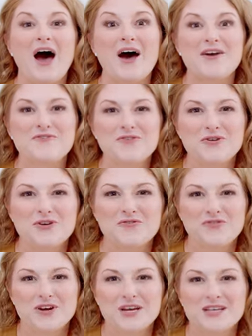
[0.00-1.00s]
Hi,
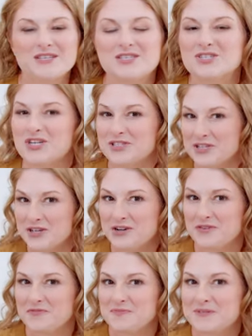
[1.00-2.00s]
foodie friends.
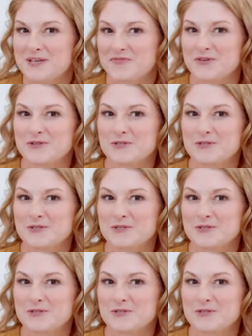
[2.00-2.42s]
Jessica here from Savory